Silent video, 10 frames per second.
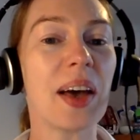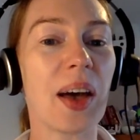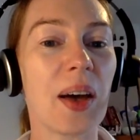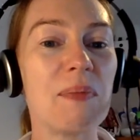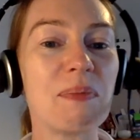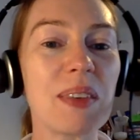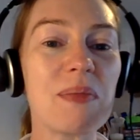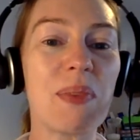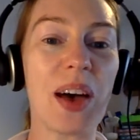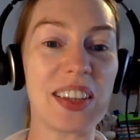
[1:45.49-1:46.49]

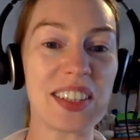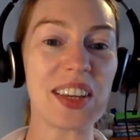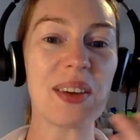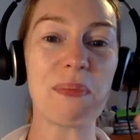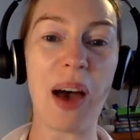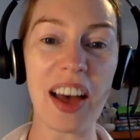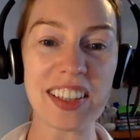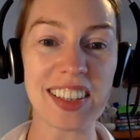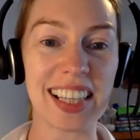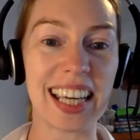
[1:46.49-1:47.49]
But
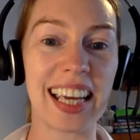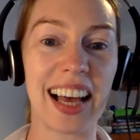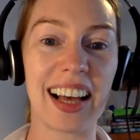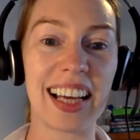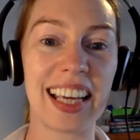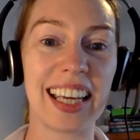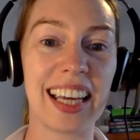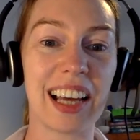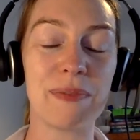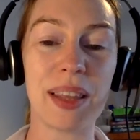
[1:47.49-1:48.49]
personally,
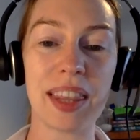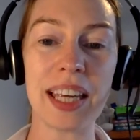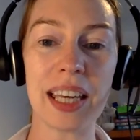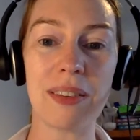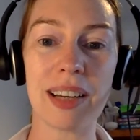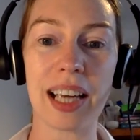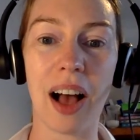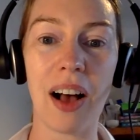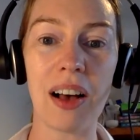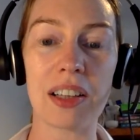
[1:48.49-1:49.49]
I've been thinking really
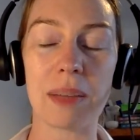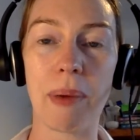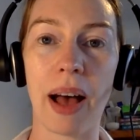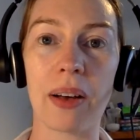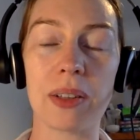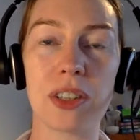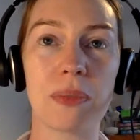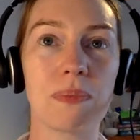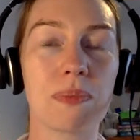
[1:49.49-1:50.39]
hard about